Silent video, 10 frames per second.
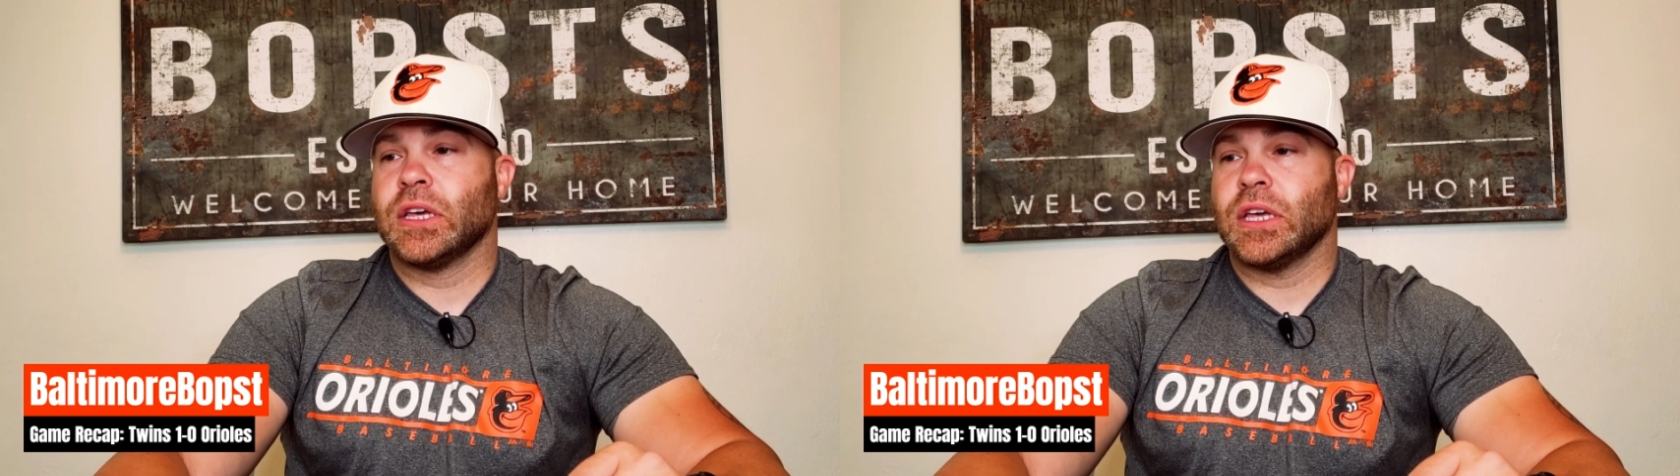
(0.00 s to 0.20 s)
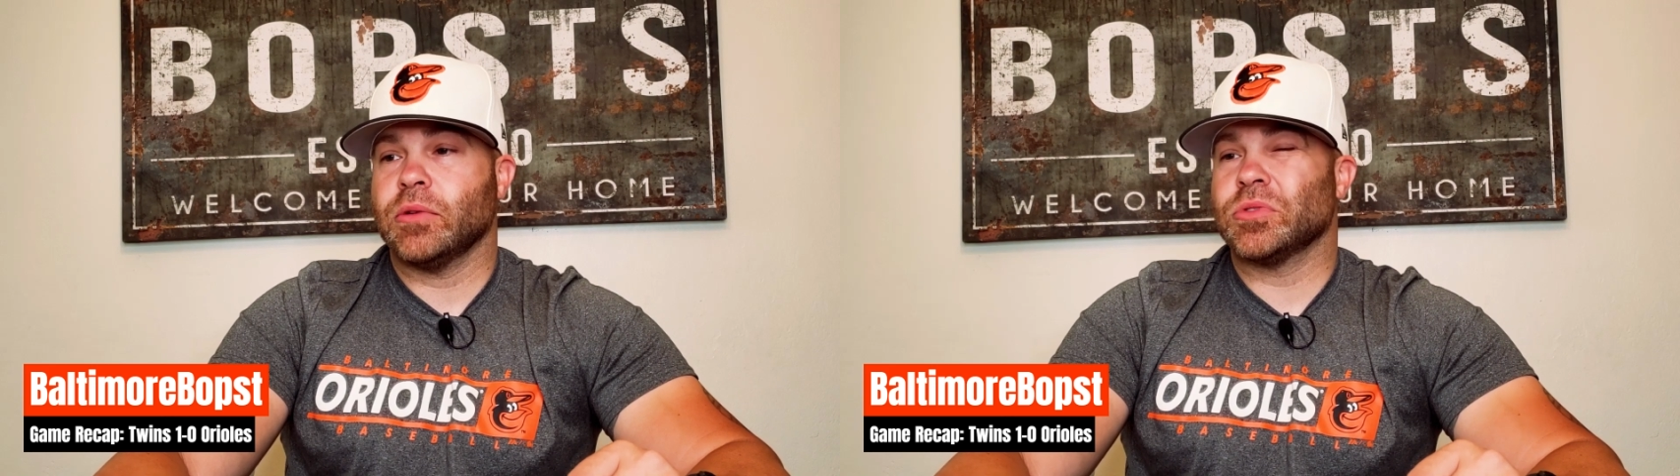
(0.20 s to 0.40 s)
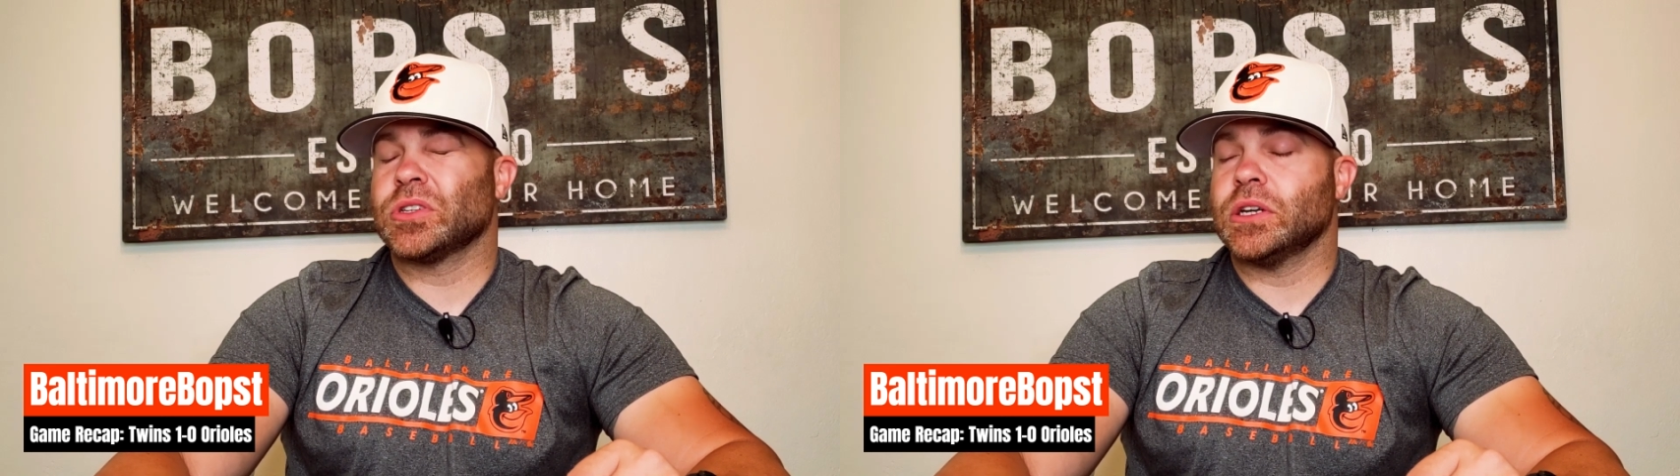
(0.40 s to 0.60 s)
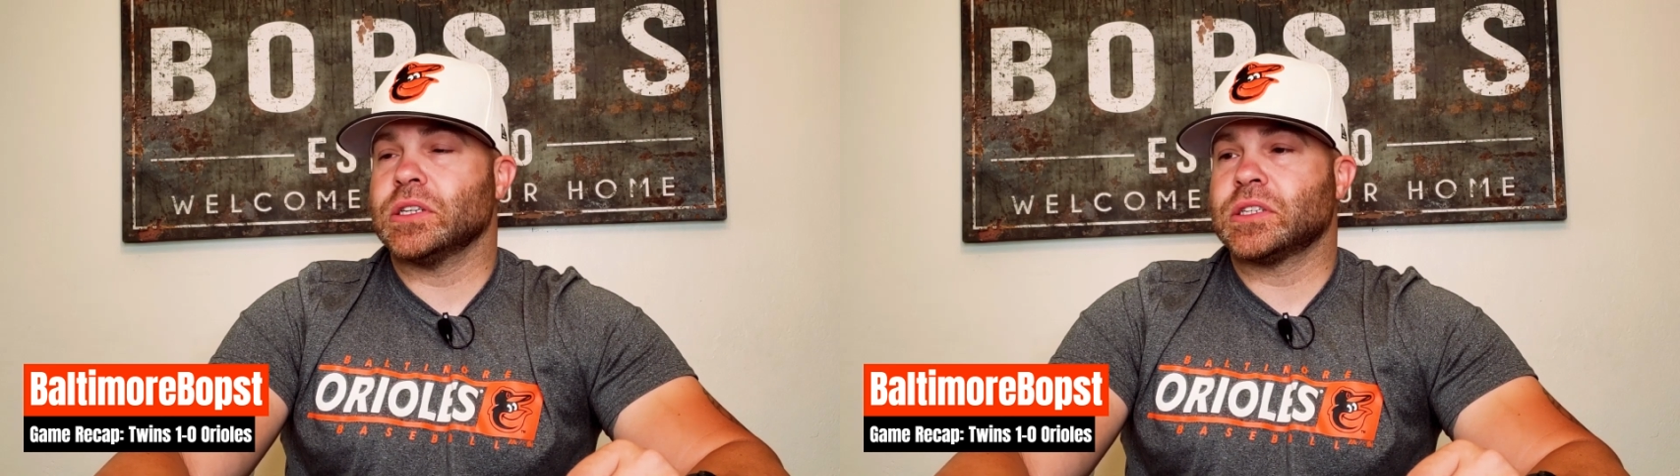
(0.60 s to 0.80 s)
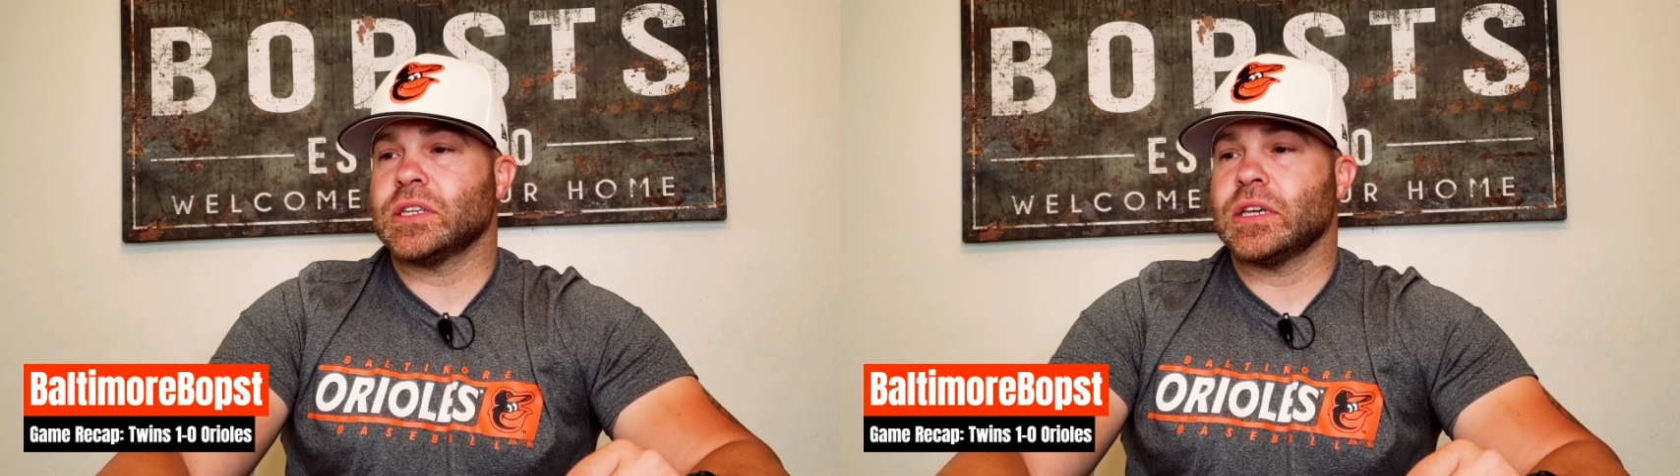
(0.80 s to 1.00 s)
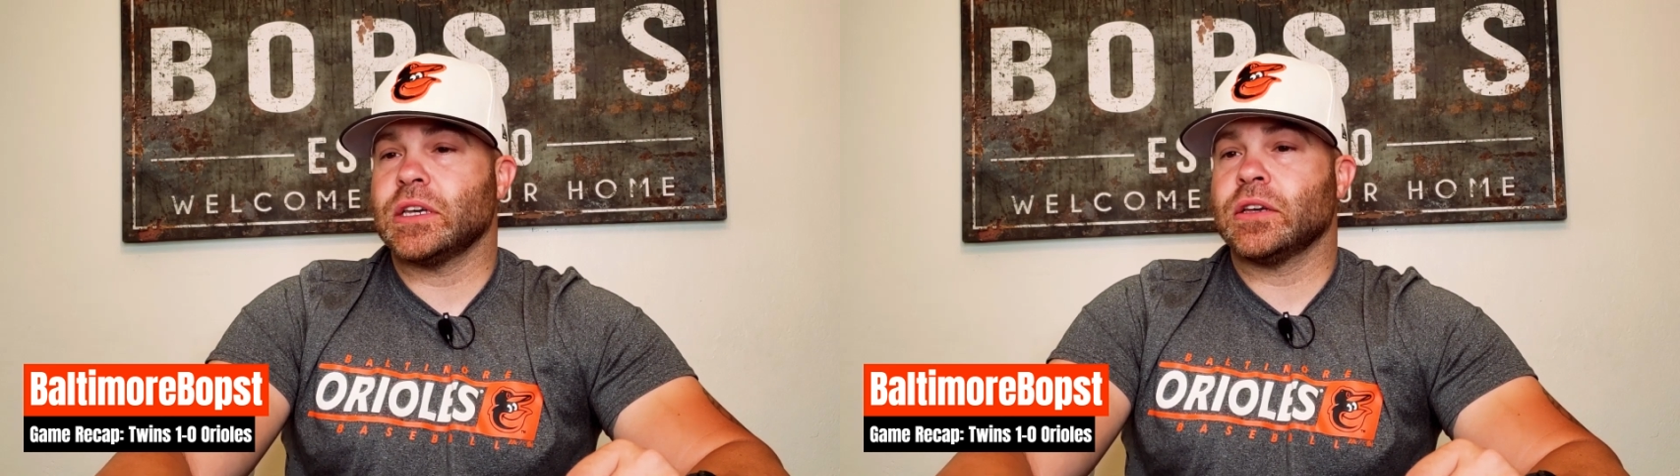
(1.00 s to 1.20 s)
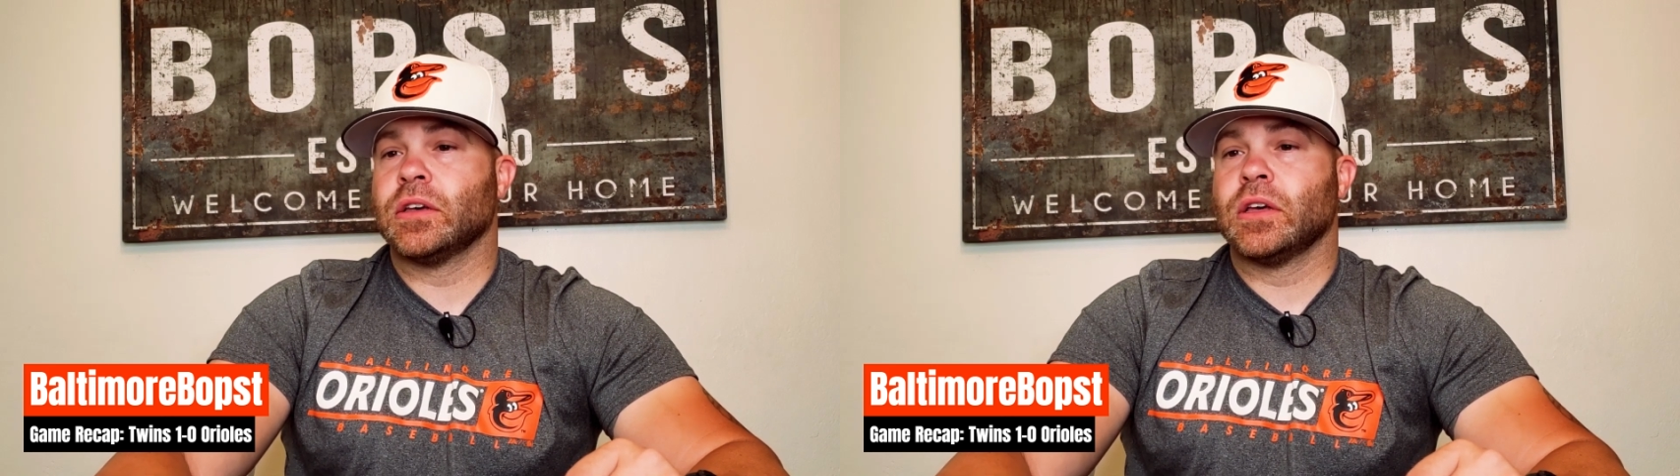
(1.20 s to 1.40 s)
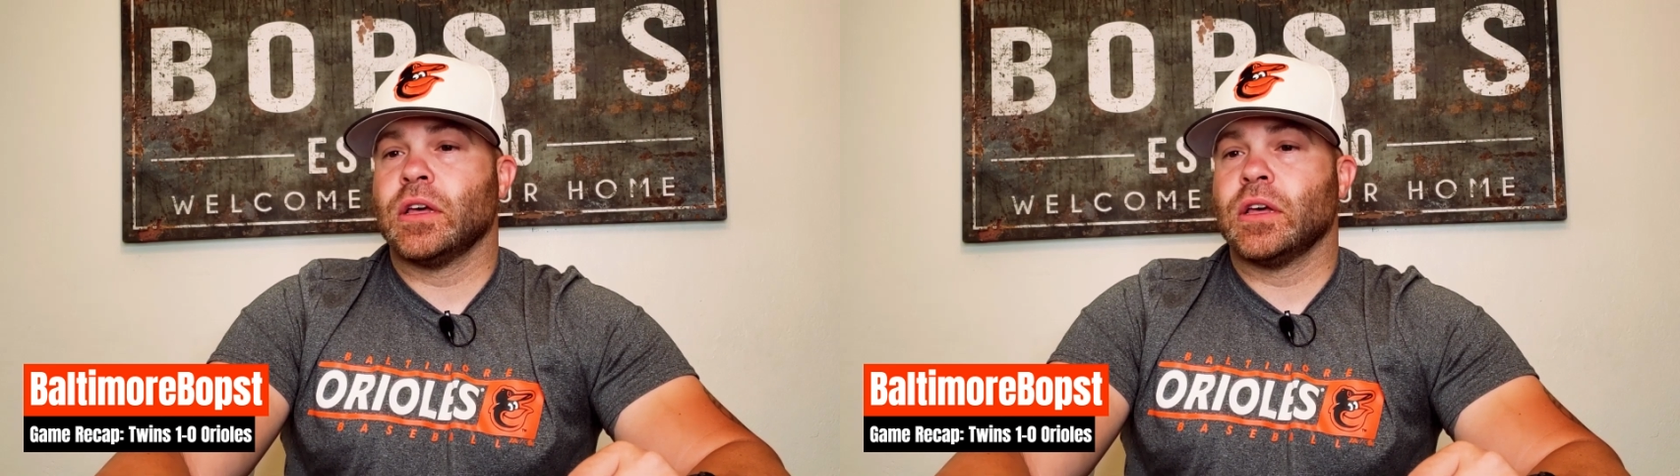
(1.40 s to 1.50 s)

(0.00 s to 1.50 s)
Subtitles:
It was good to see